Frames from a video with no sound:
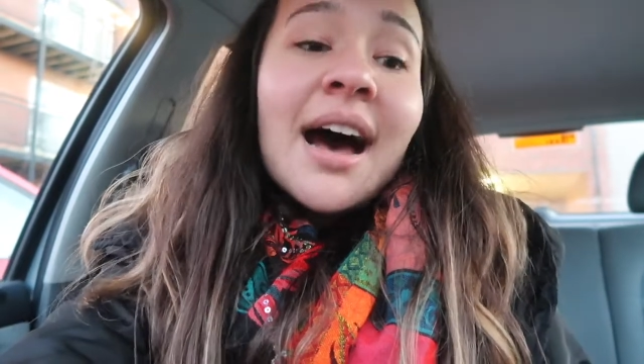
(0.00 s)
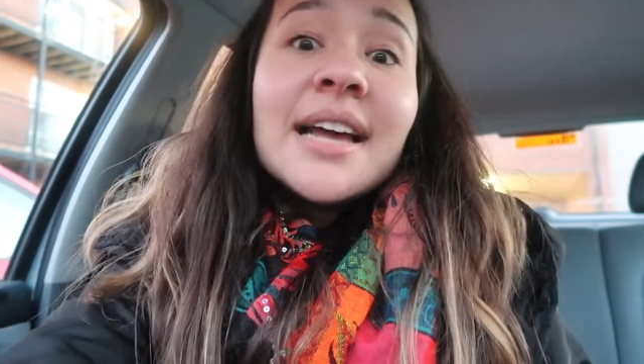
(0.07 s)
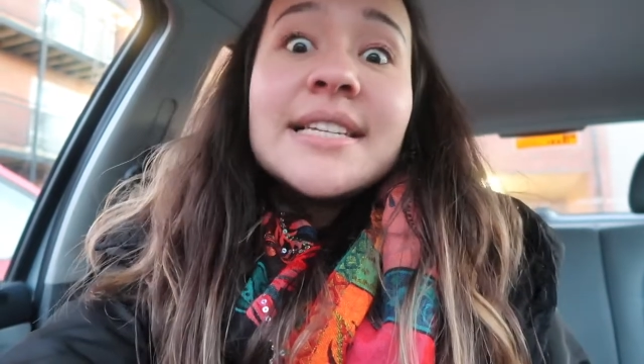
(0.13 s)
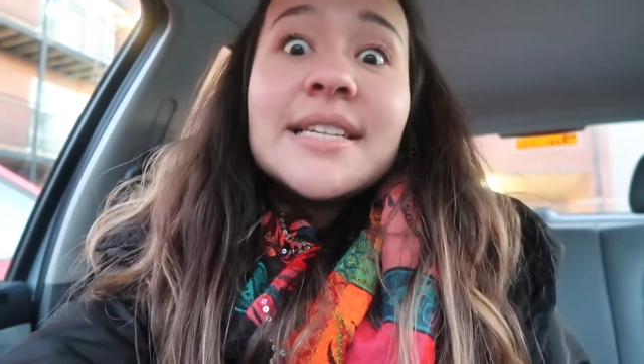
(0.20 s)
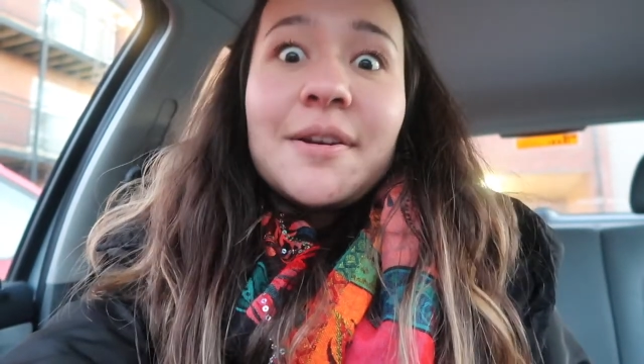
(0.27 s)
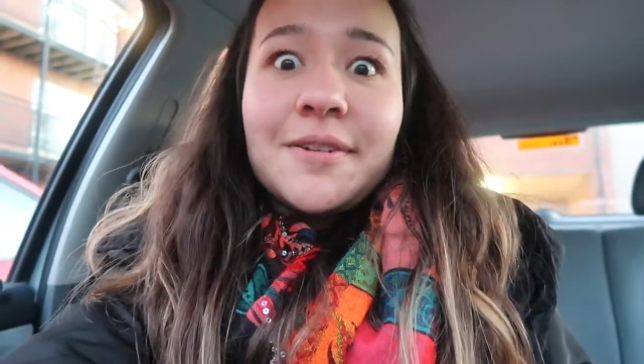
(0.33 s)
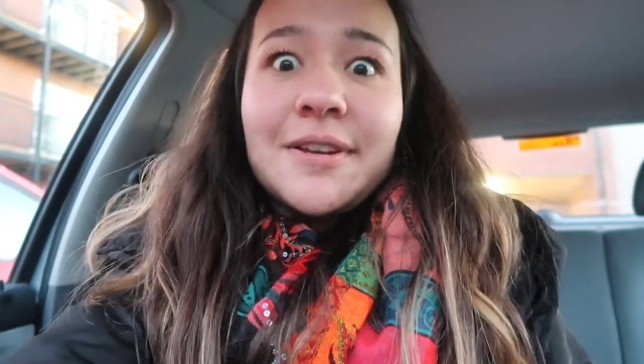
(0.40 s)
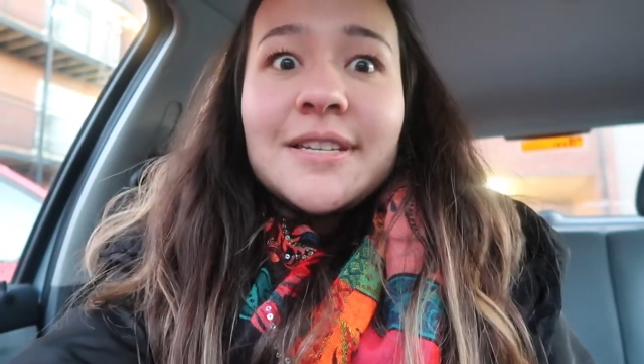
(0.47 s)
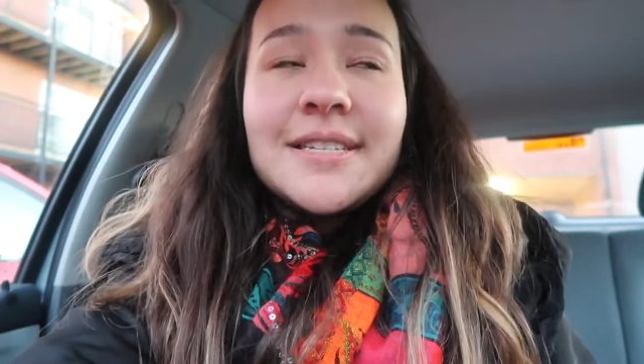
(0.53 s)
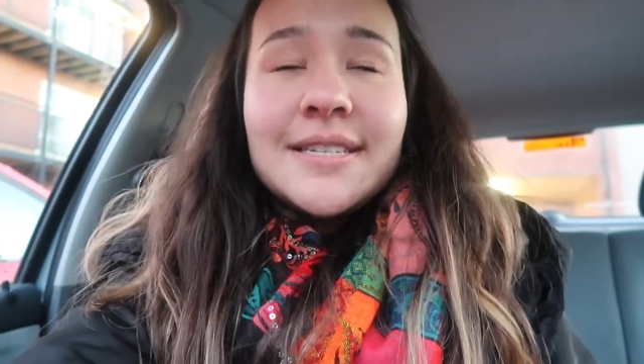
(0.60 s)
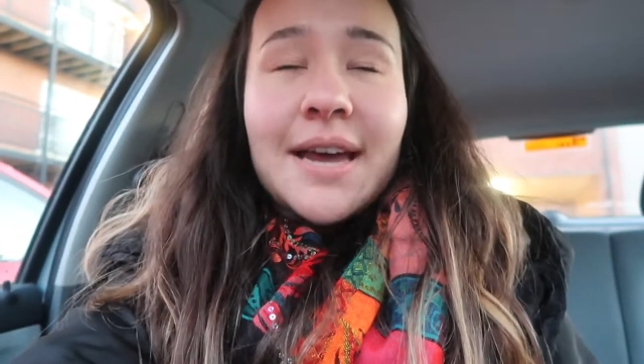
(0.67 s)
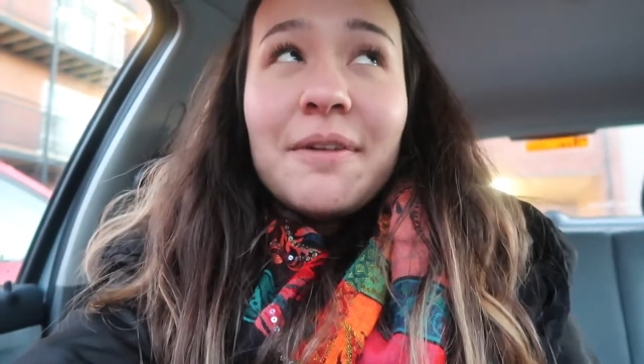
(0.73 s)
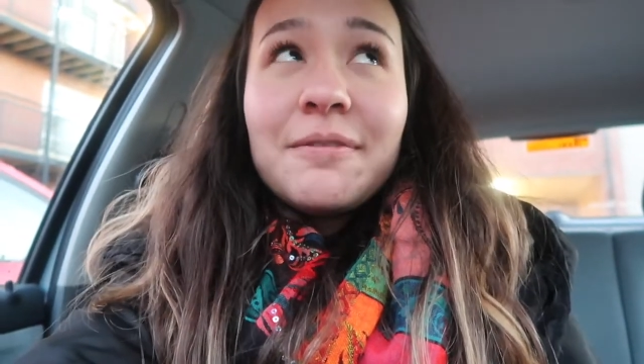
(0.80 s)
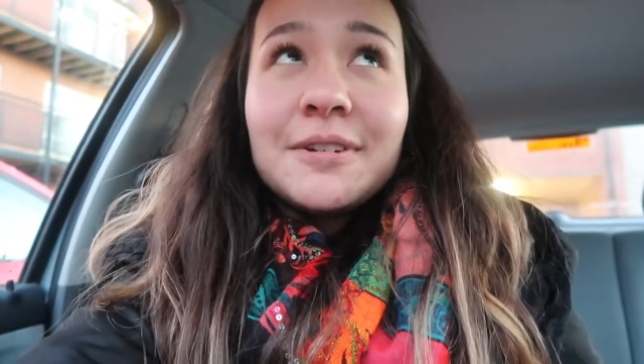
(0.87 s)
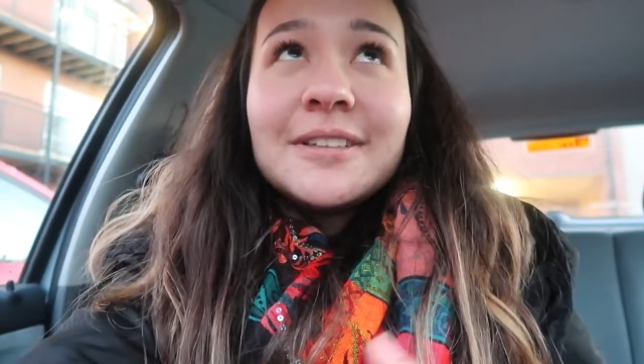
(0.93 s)
I
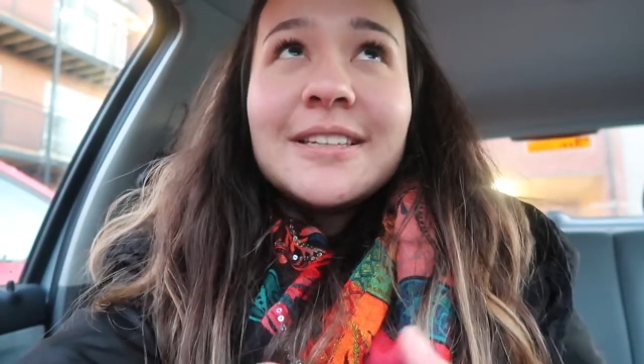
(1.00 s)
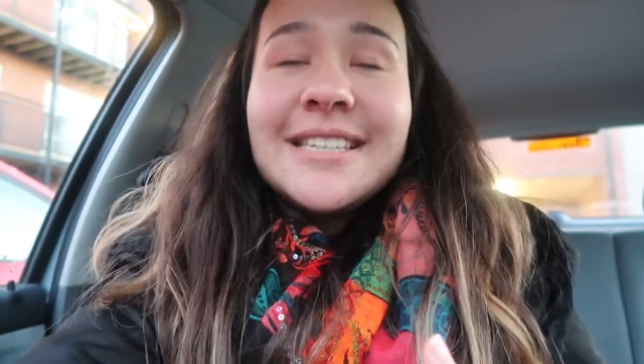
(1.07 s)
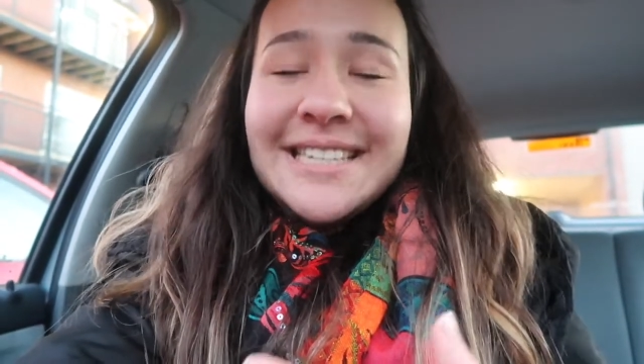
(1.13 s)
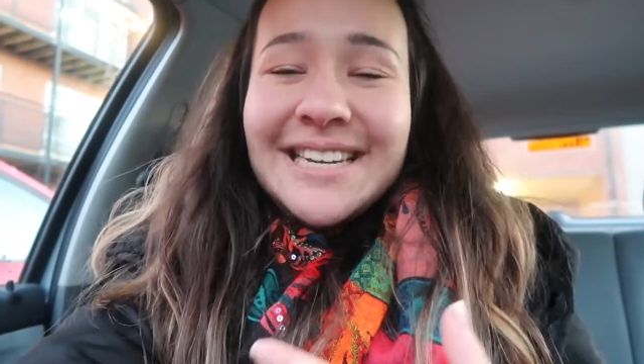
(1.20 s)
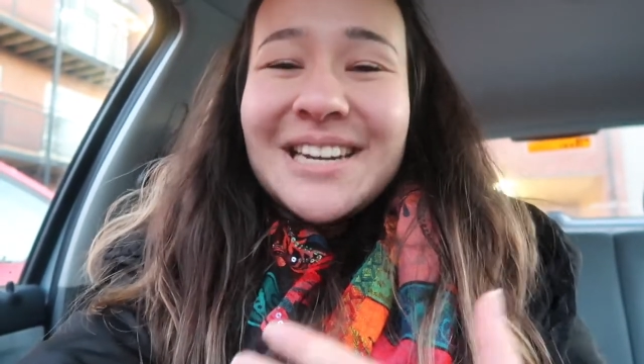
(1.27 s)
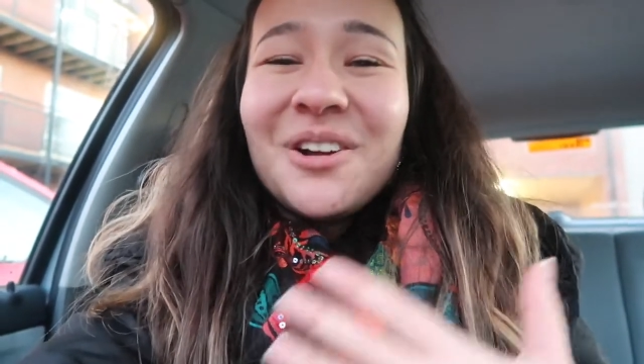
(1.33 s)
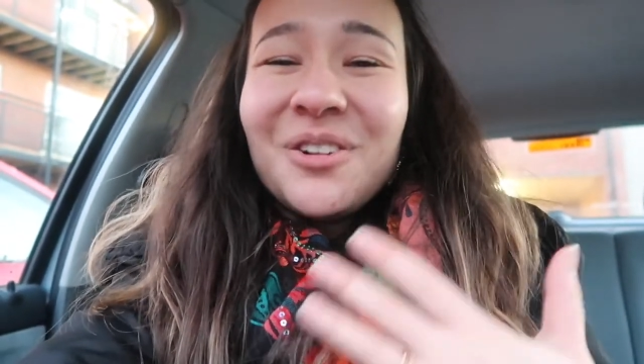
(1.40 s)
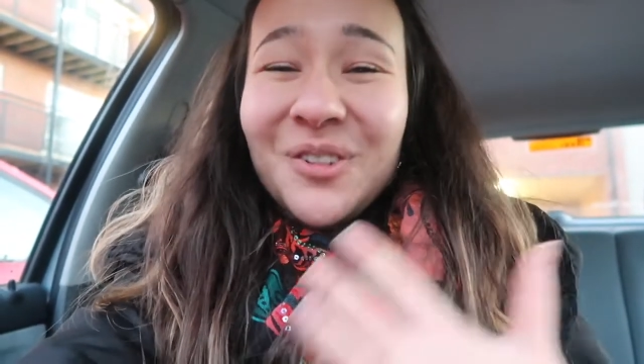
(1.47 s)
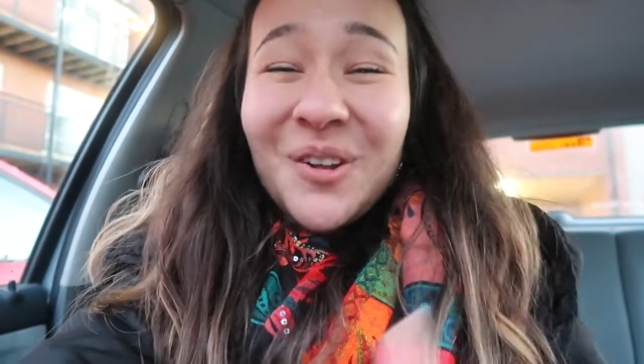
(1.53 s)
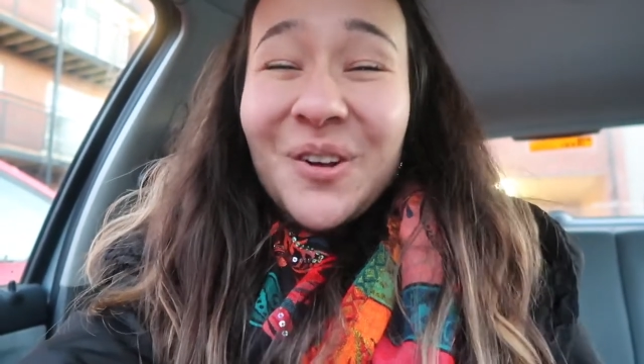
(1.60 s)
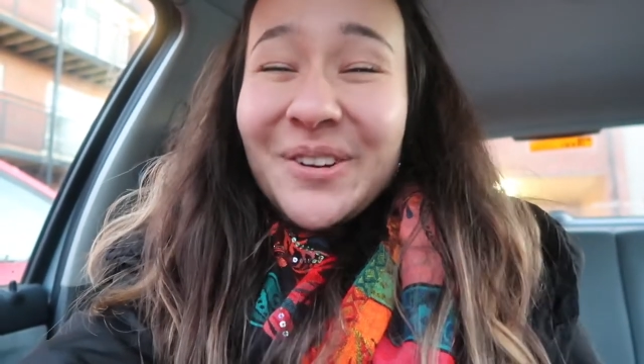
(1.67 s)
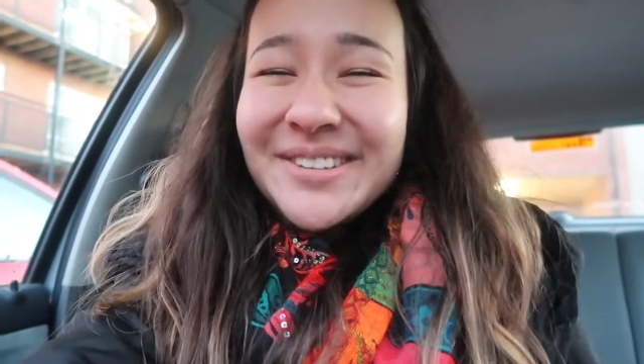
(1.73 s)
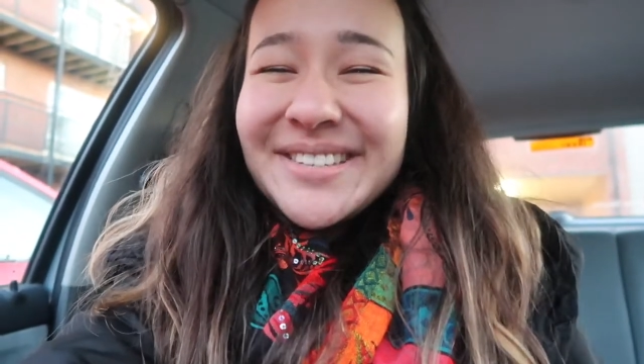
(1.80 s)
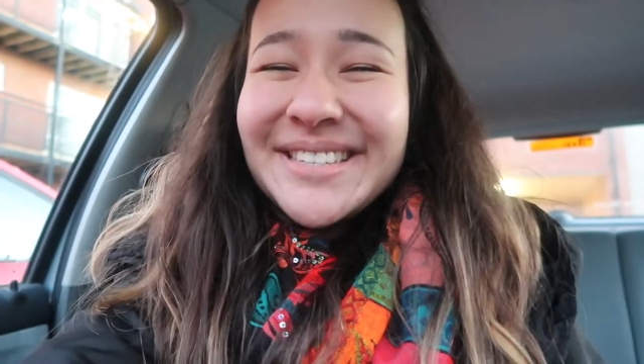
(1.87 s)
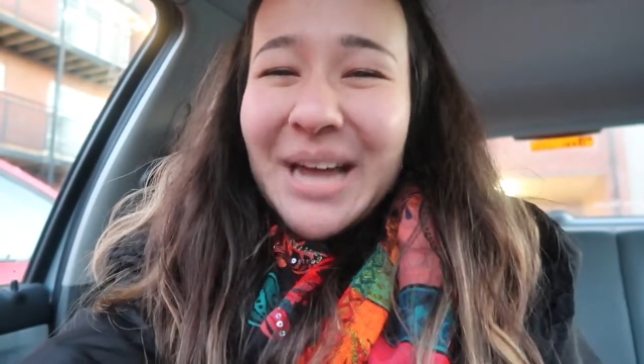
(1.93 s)
definitely did a
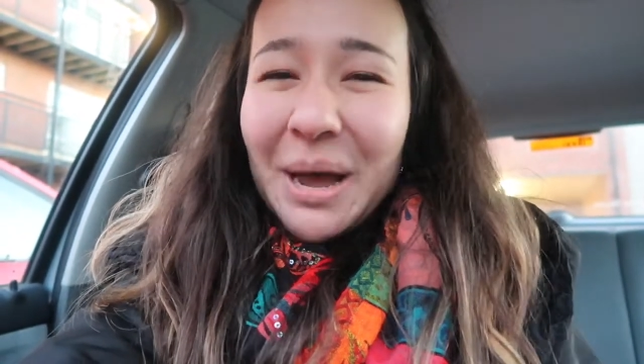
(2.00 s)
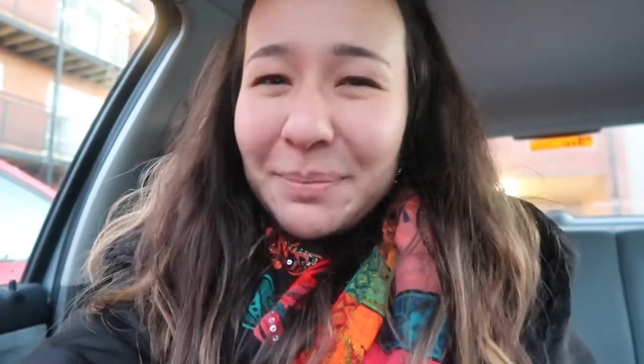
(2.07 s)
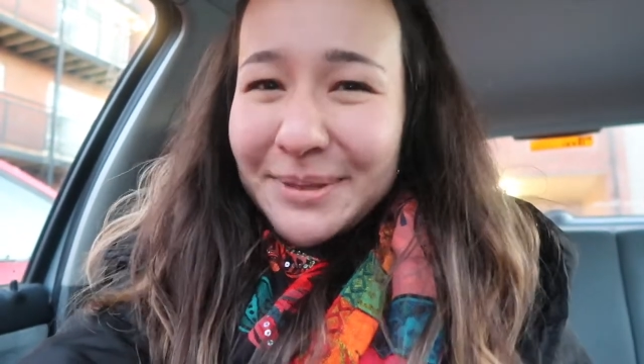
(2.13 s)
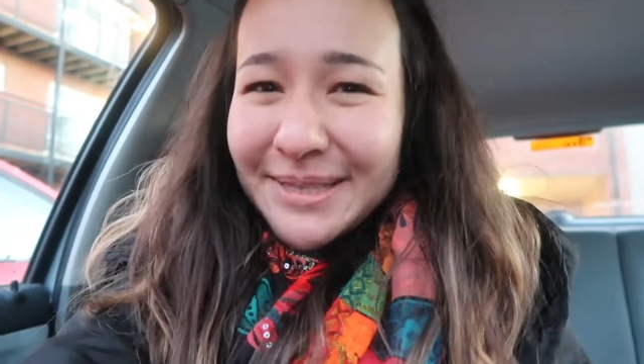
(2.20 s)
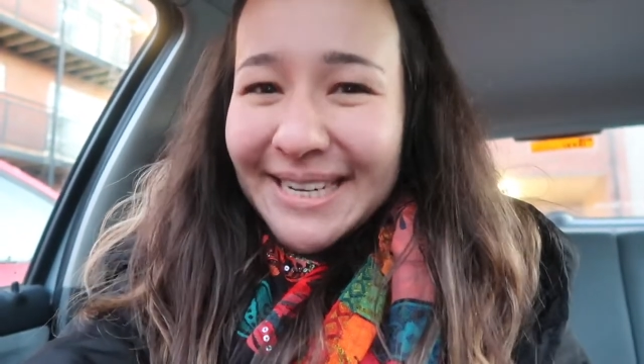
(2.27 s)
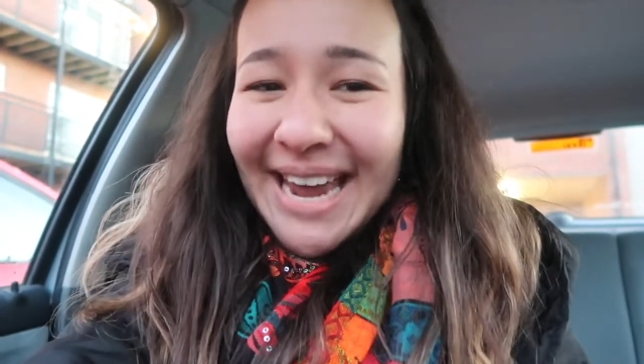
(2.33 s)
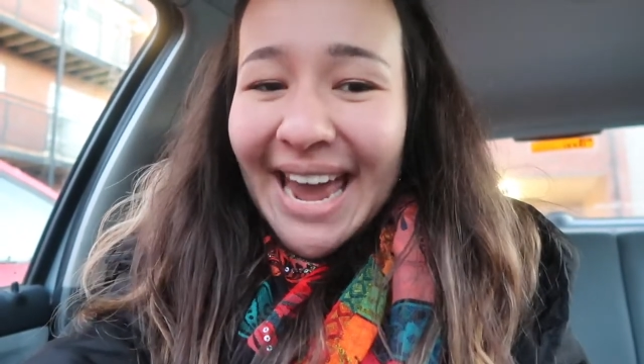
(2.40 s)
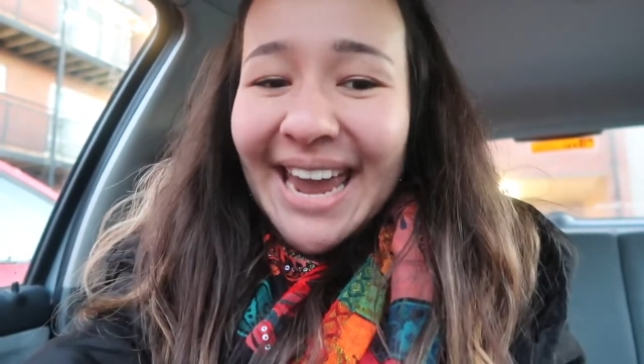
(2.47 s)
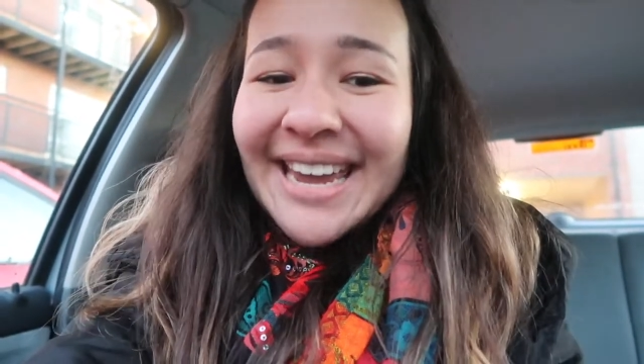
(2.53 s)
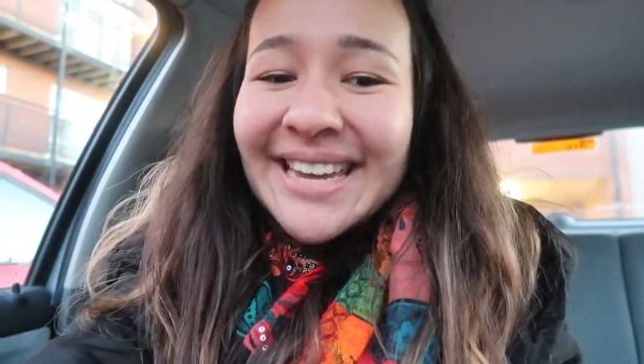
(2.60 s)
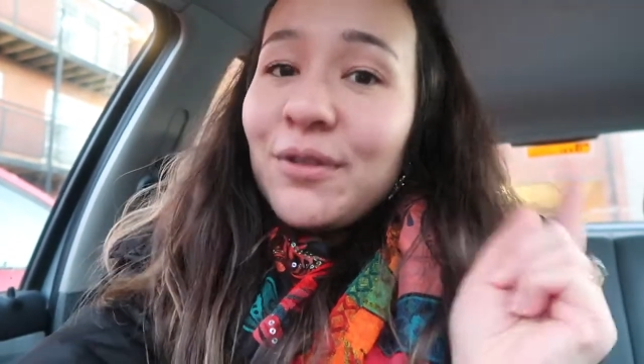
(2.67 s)
lot of steps today.